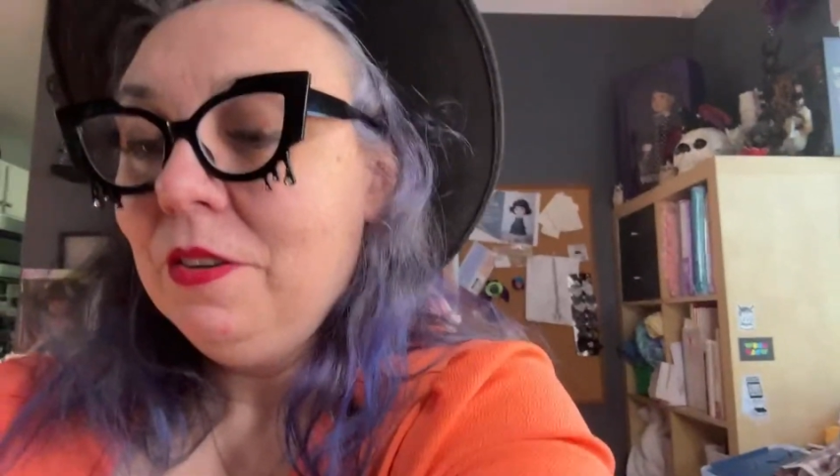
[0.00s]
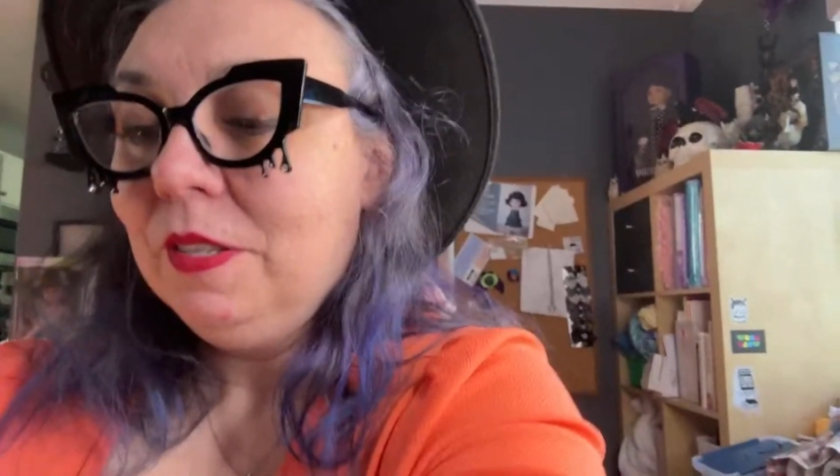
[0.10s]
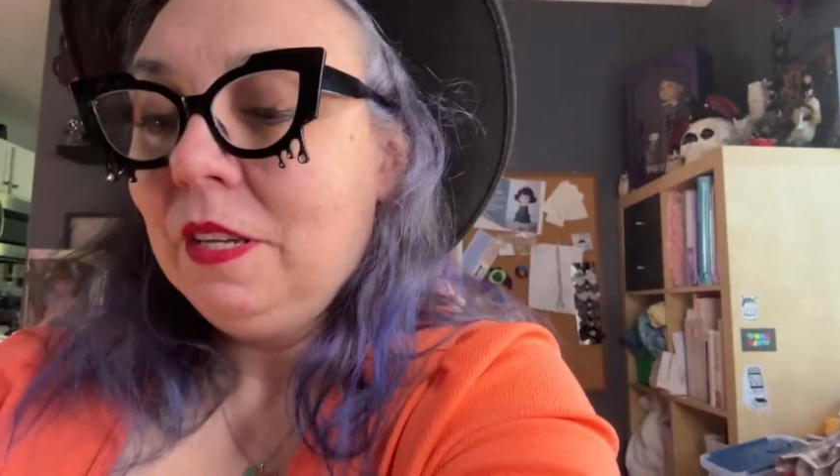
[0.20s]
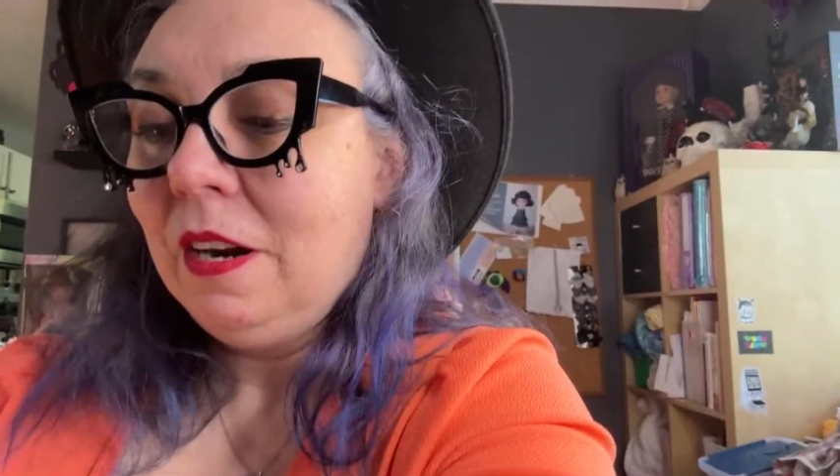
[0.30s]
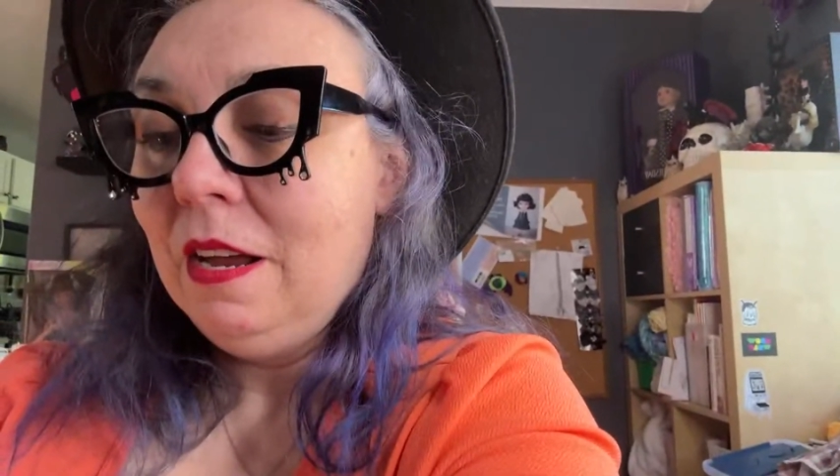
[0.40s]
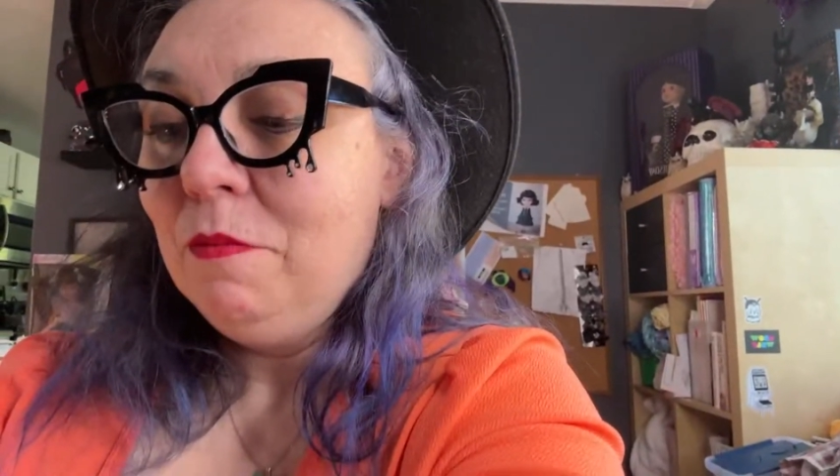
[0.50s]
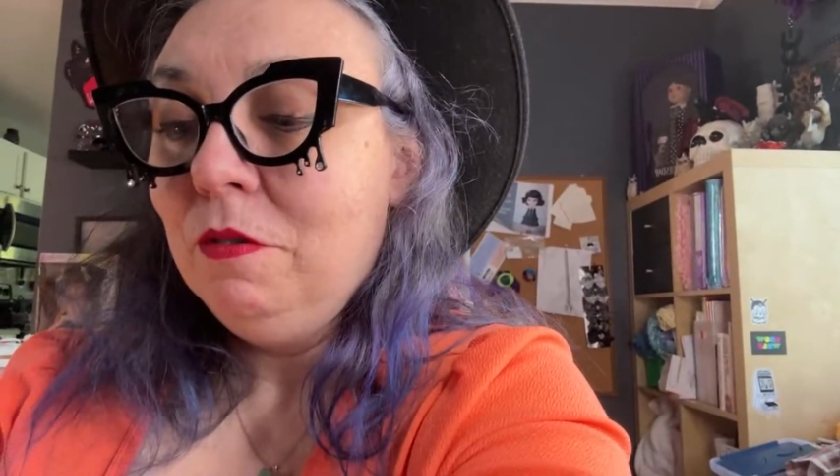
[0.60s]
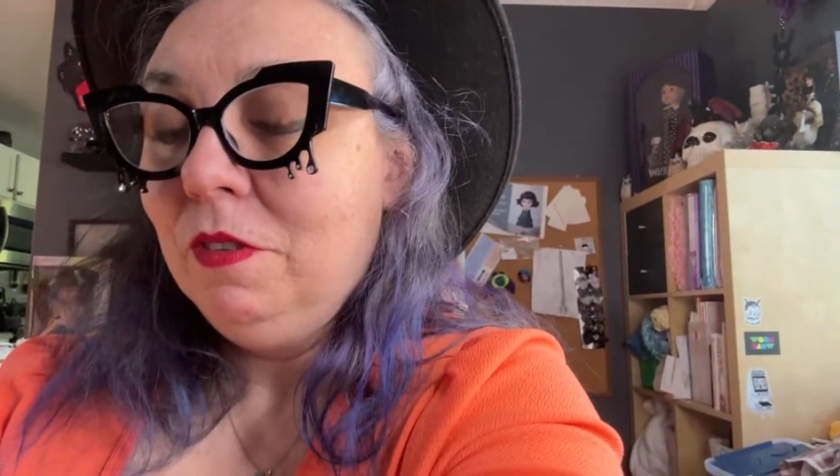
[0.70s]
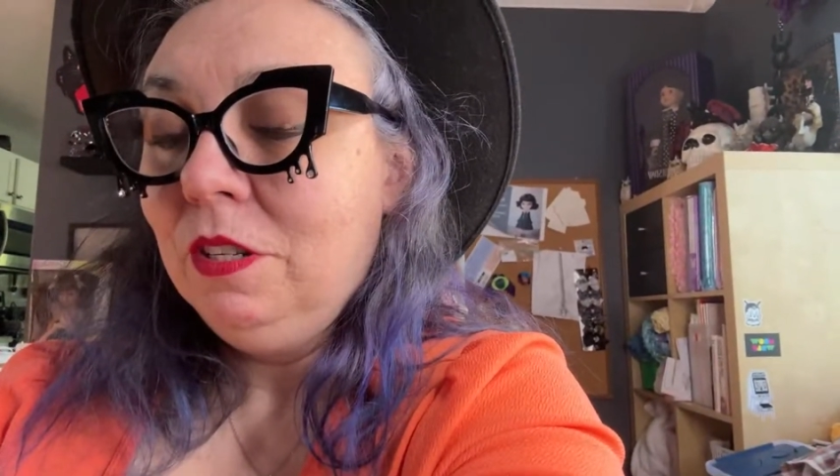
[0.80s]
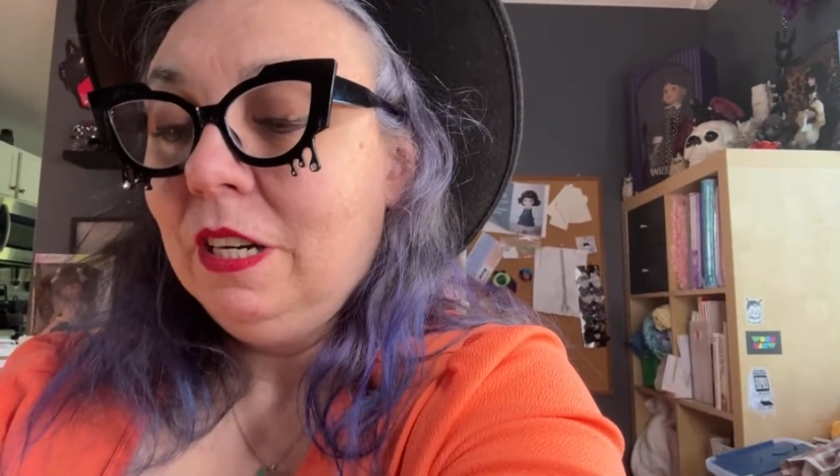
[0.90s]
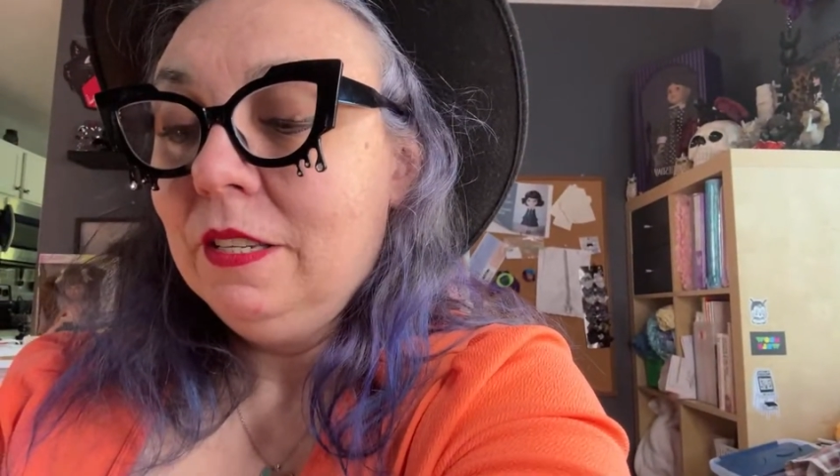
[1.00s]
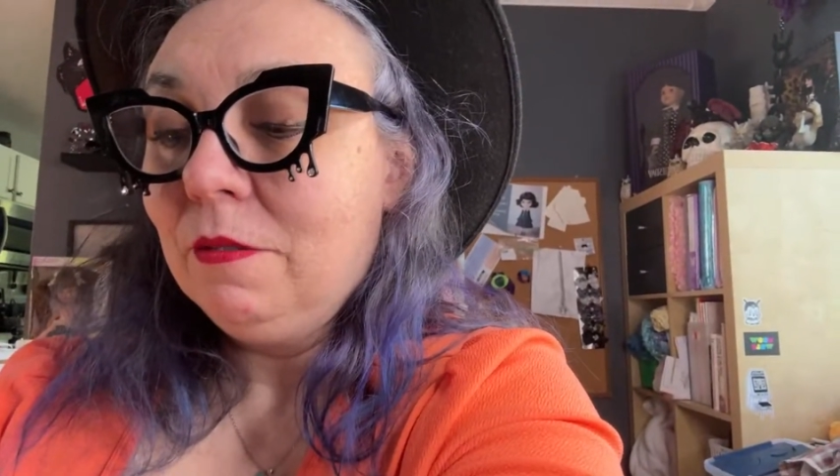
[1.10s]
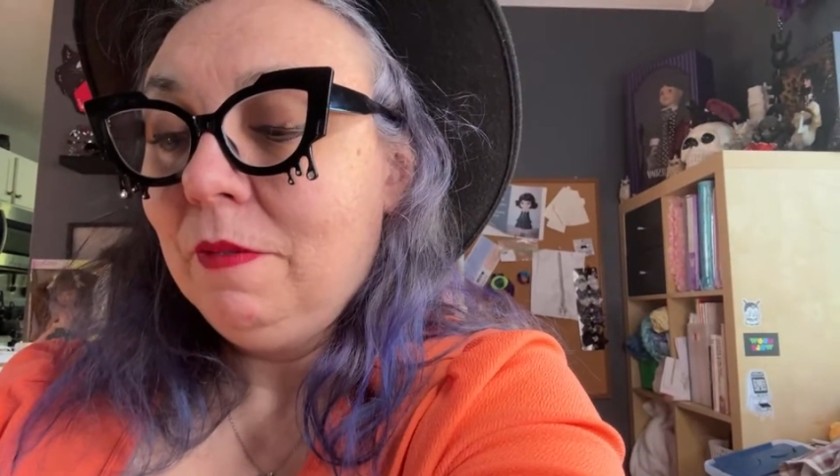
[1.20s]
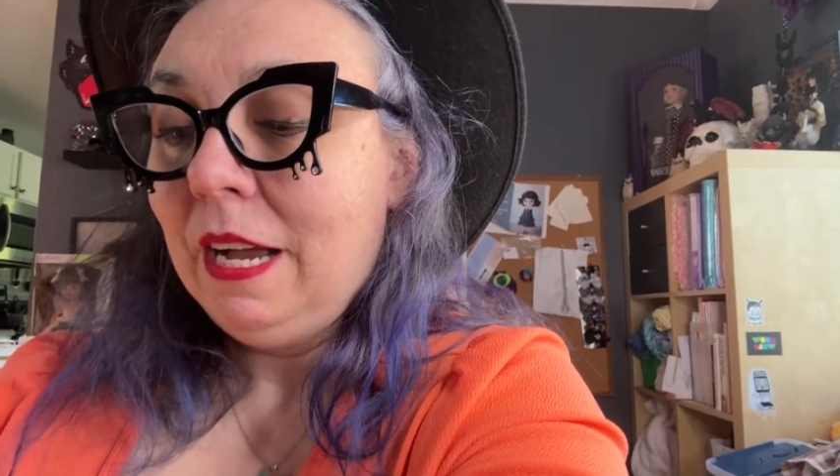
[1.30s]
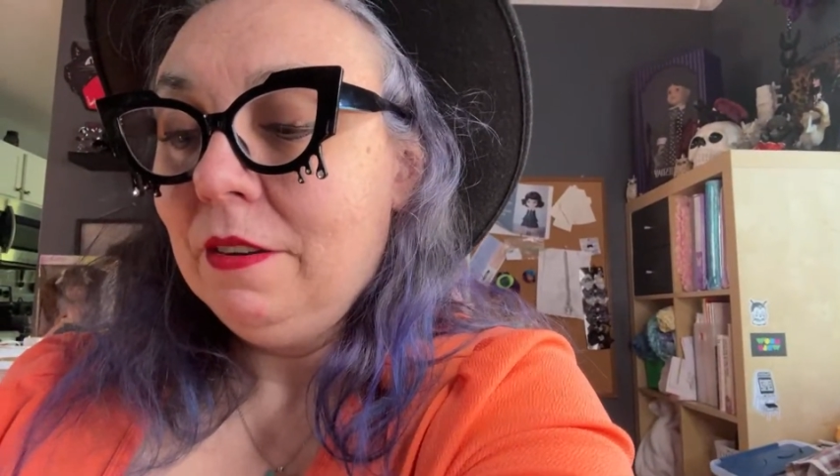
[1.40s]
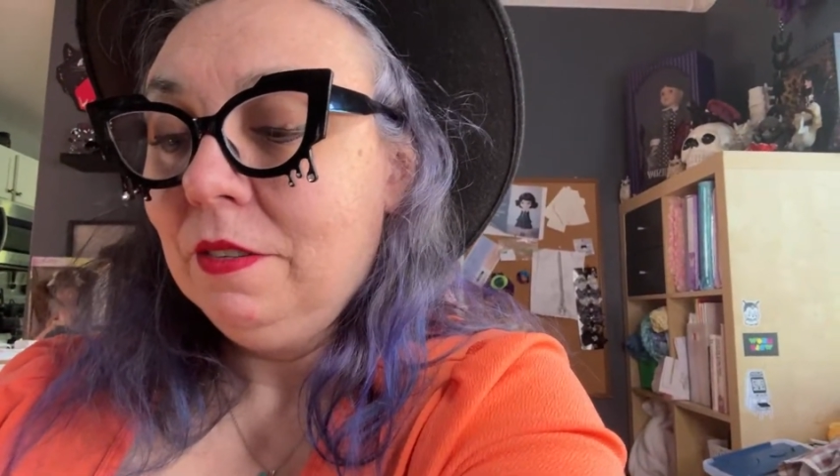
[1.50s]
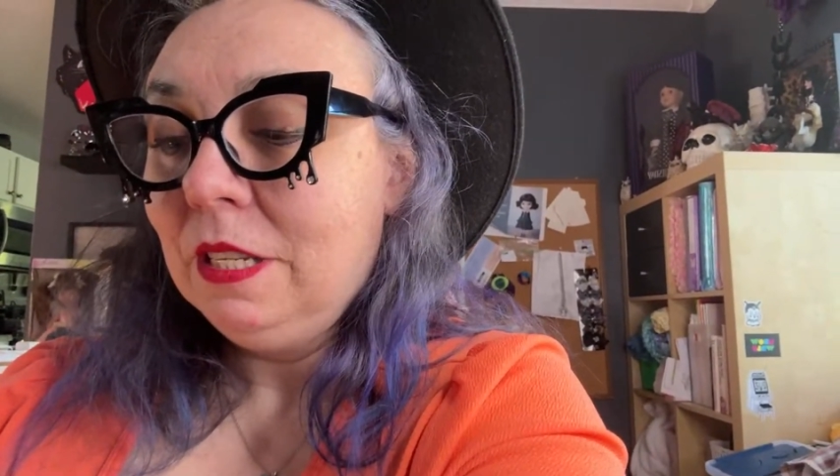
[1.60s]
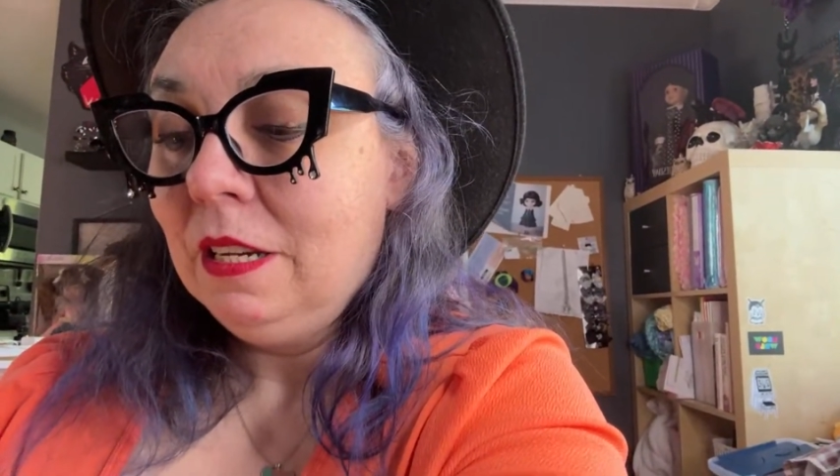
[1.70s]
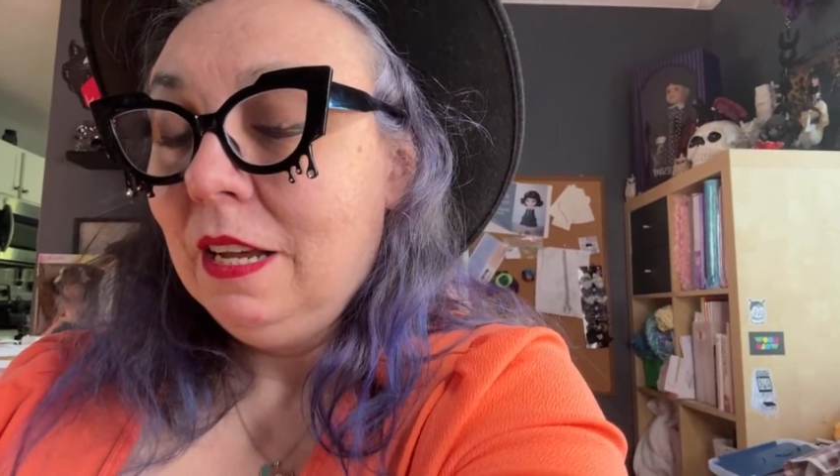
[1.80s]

Sorry, I'm moving you guys around.